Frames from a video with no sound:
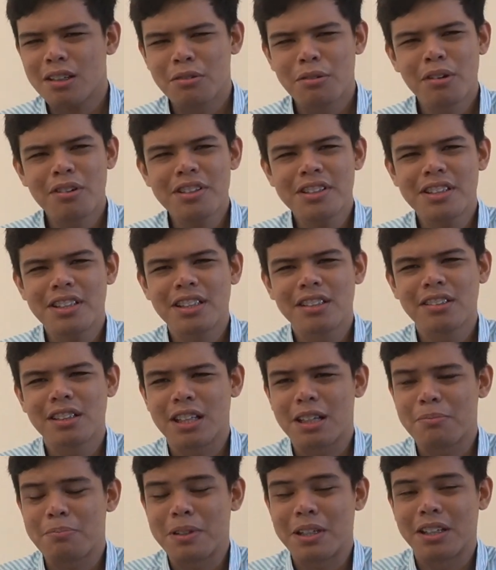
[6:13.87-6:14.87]
we are still
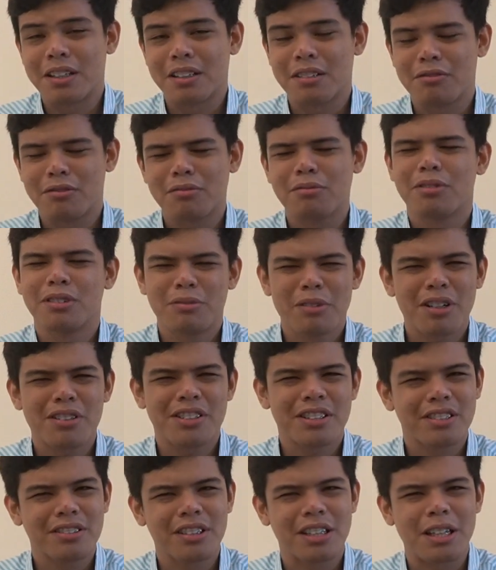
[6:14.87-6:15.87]

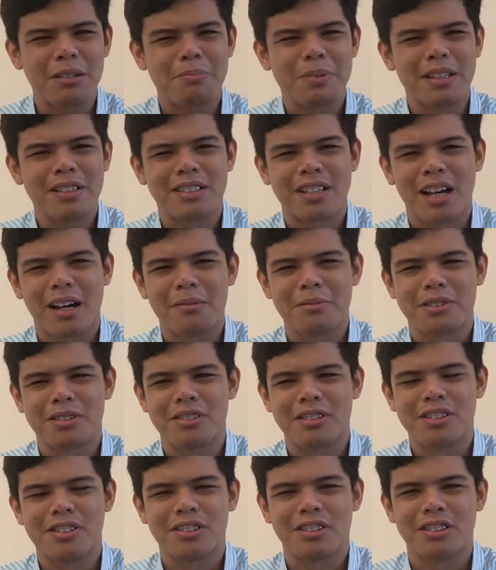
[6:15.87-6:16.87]
keeping tabs
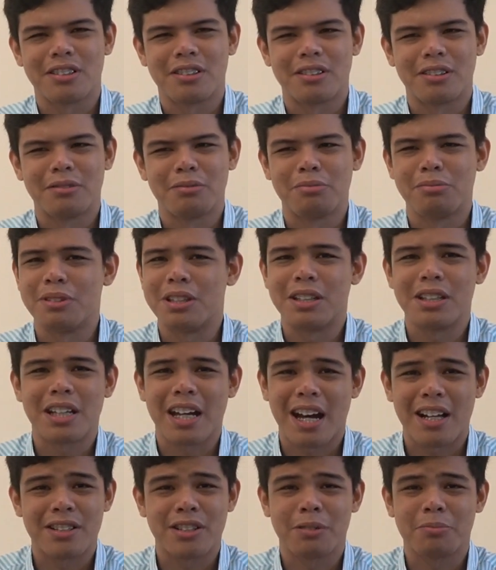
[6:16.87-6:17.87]
on each other. We
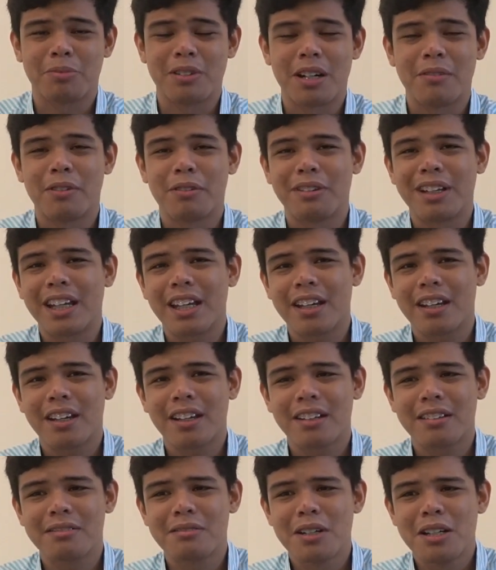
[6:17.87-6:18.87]
catch up whenever we
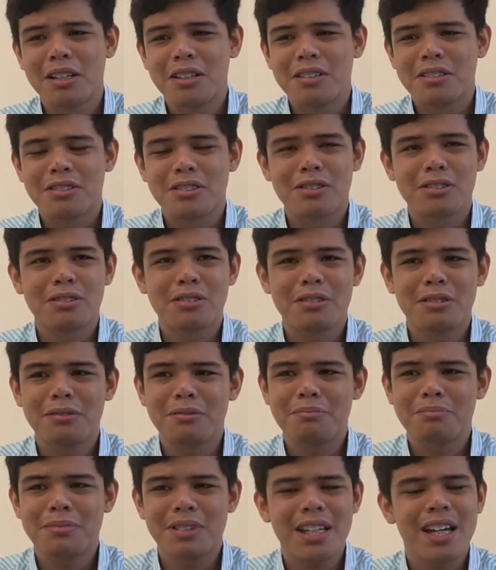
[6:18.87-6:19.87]
can.
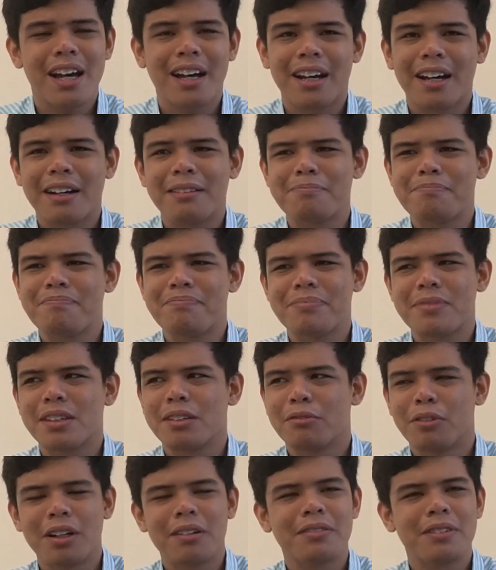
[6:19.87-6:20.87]
So yeah,
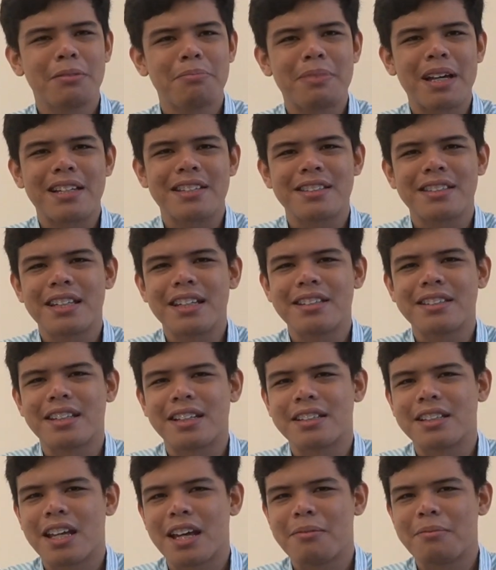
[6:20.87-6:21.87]
one of the best things
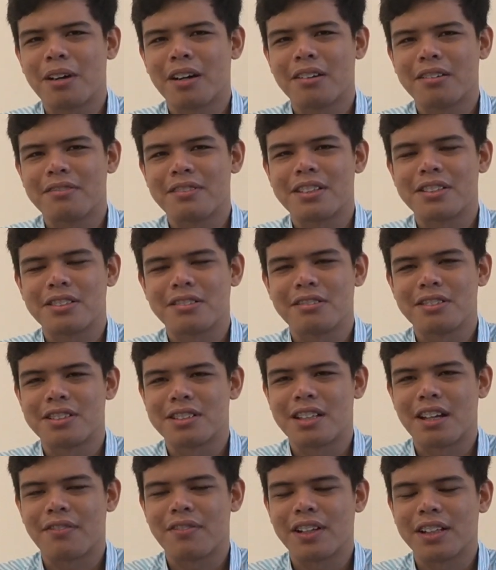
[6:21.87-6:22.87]
that came out of this school
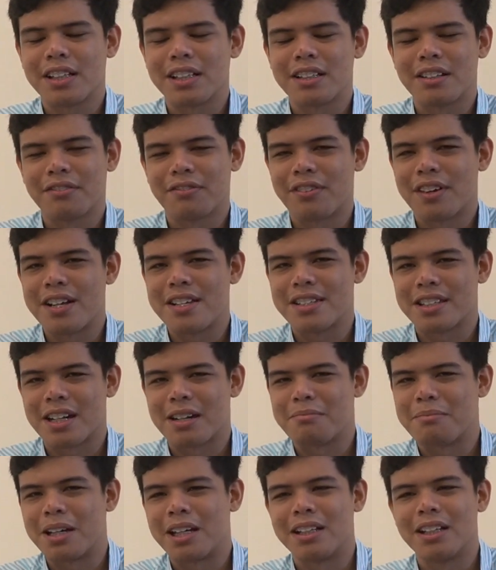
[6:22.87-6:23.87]
is definitely the friends
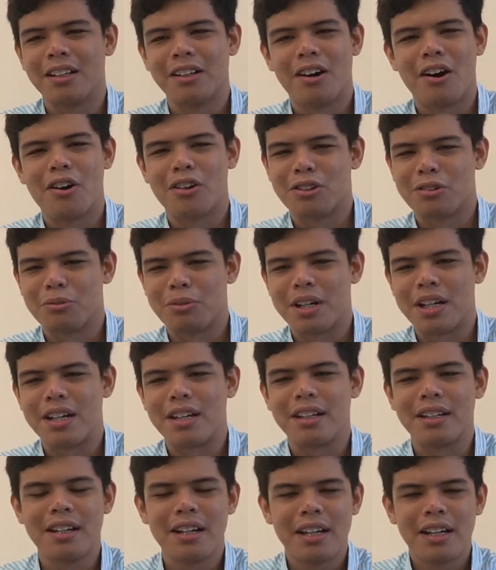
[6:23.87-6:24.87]
that I made along the
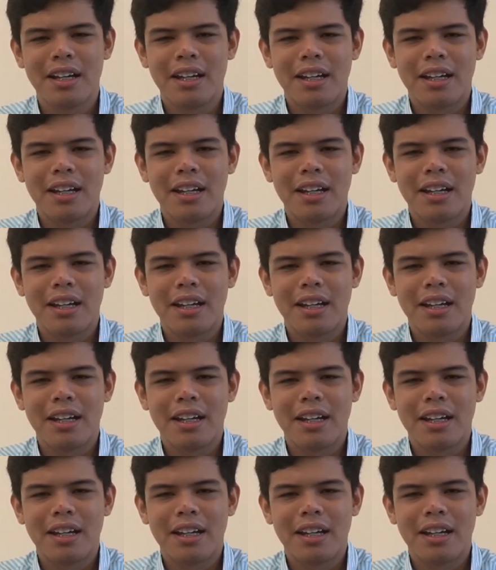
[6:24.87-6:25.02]
way.